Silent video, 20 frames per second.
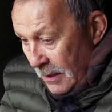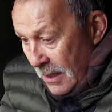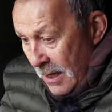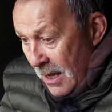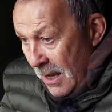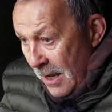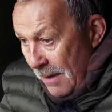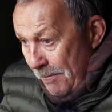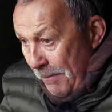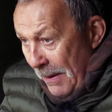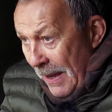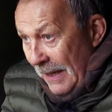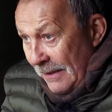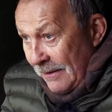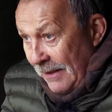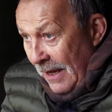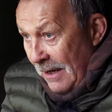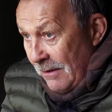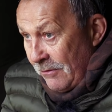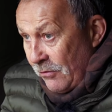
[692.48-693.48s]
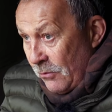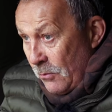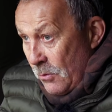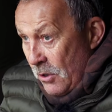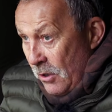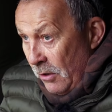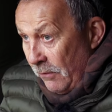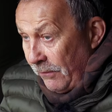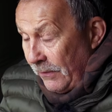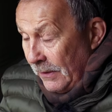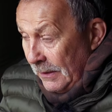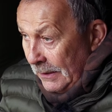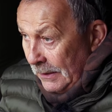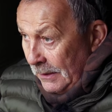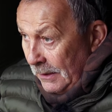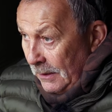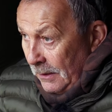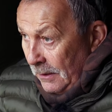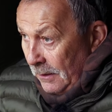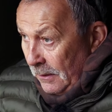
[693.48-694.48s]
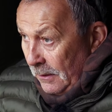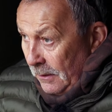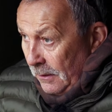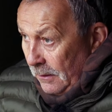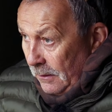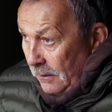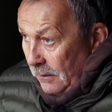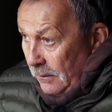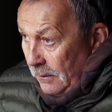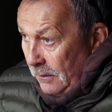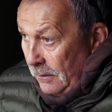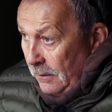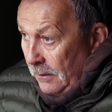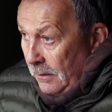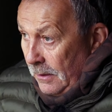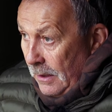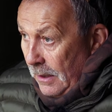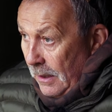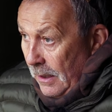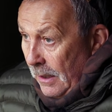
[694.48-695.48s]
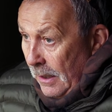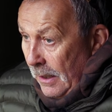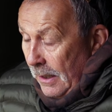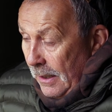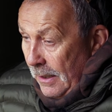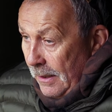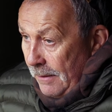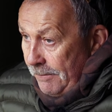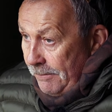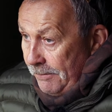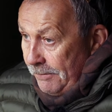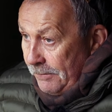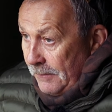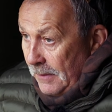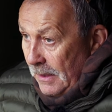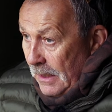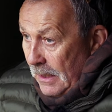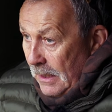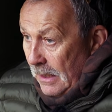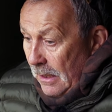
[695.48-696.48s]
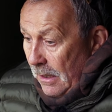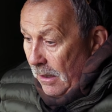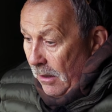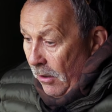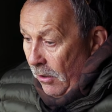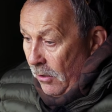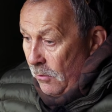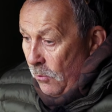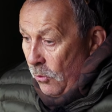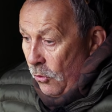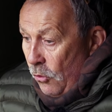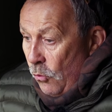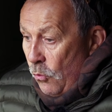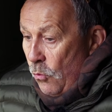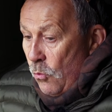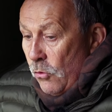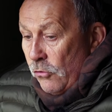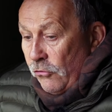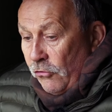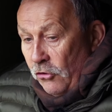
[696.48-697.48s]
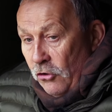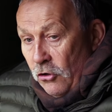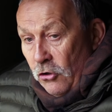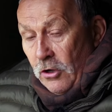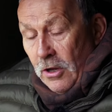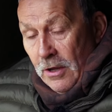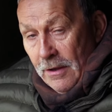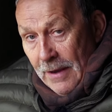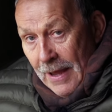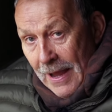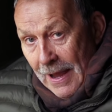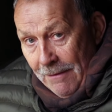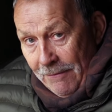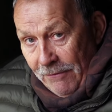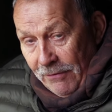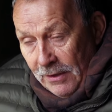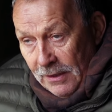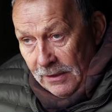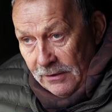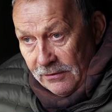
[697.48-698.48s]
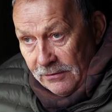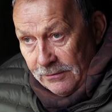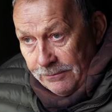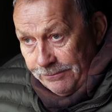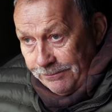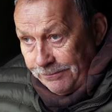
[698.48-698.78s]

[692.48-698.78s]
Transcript: uh, back down to earth. um, I will always look at that fish,